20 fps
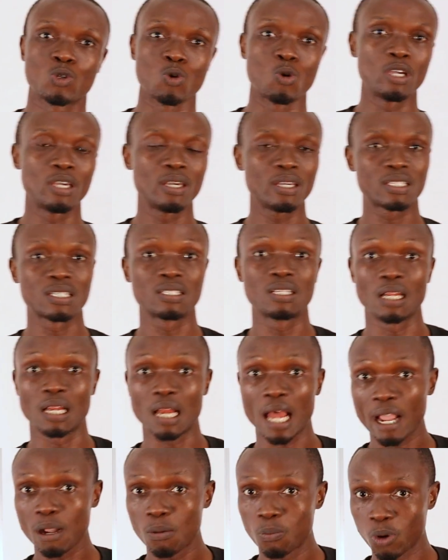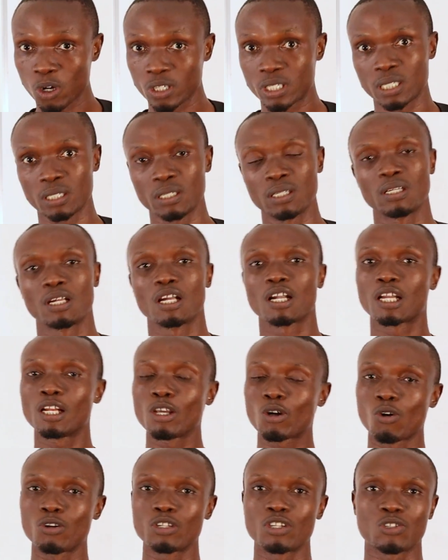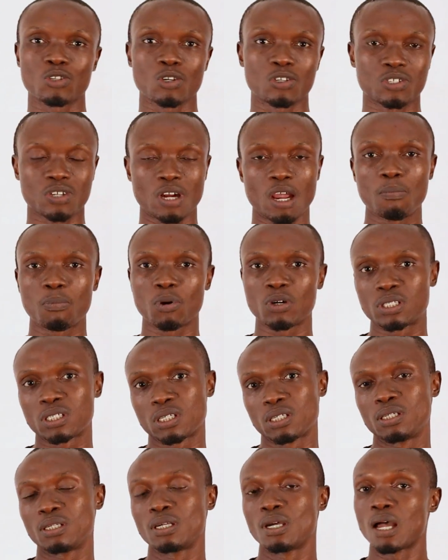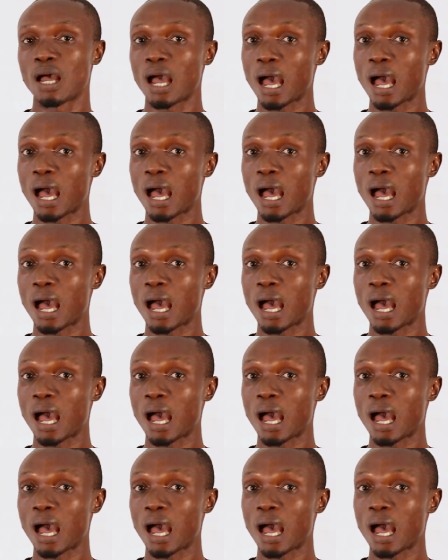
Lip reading: to hit the like button, click on the subscribe button,